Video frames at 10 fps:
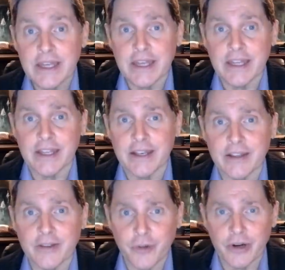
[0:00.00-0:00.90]

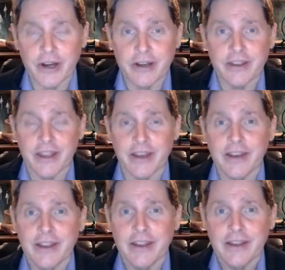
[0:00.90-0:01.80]
and Lord,
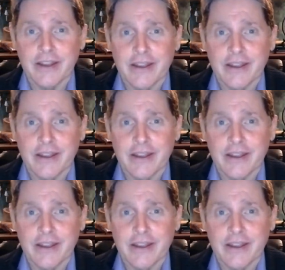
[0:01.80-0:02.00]
then